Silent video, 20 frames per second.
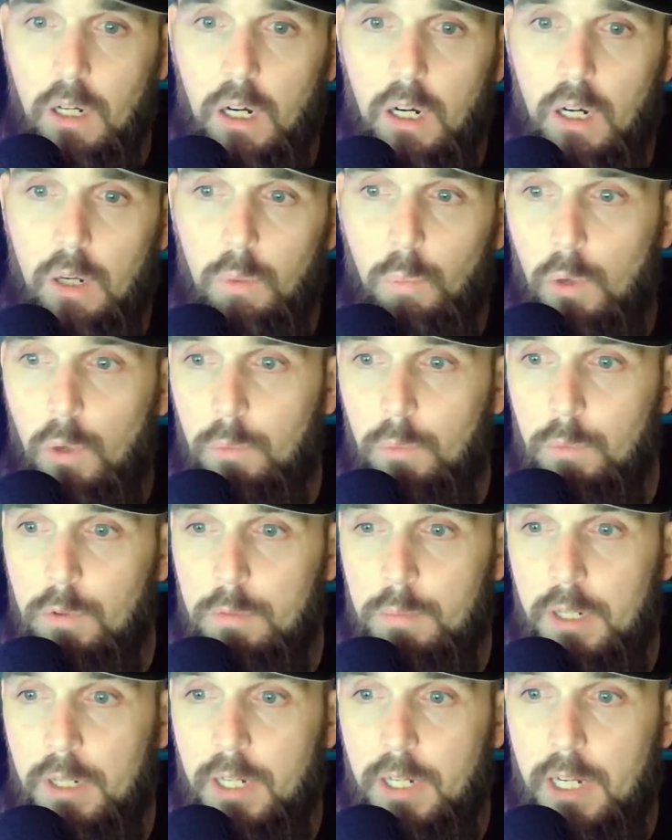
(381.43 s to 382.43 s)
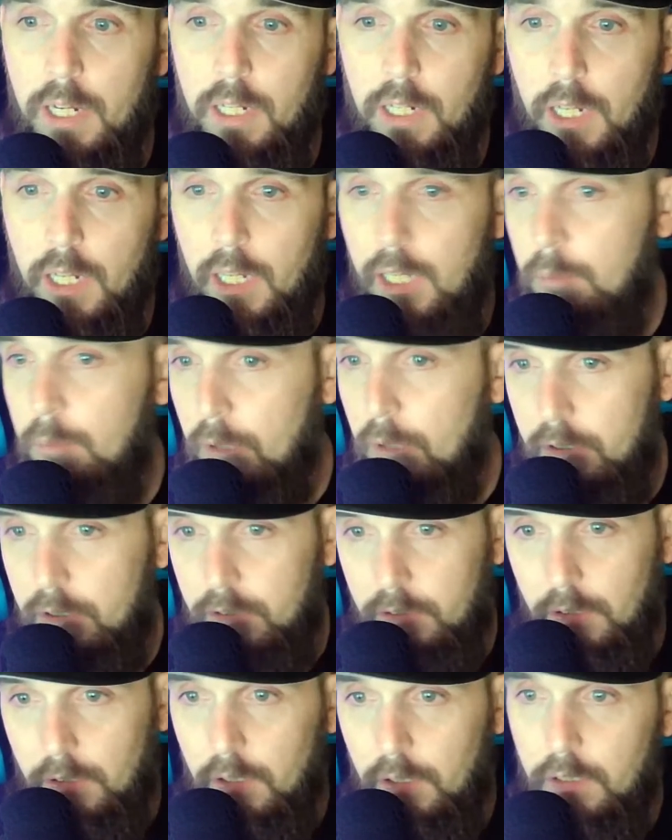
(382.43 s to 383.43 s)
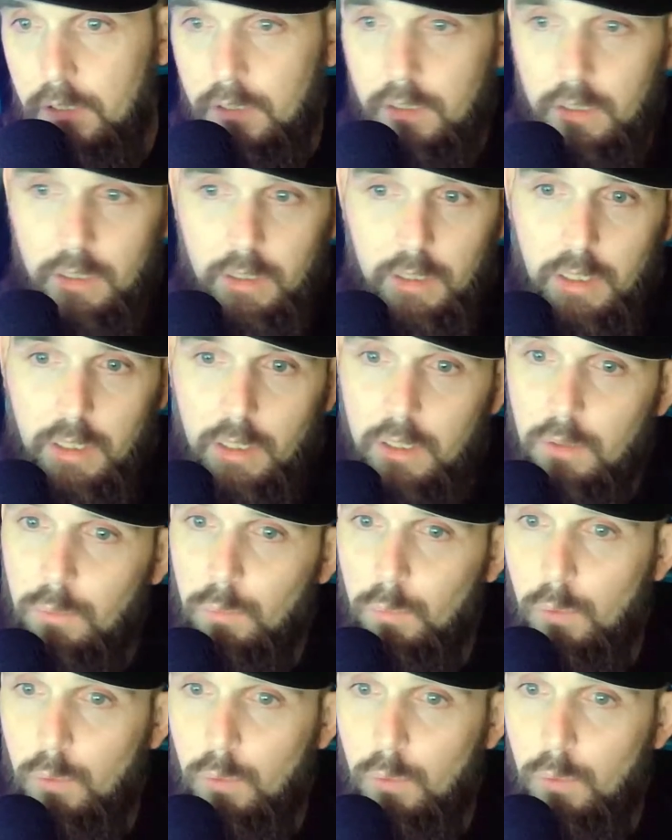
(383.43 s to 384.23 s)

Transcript: one with my dad and my son, and then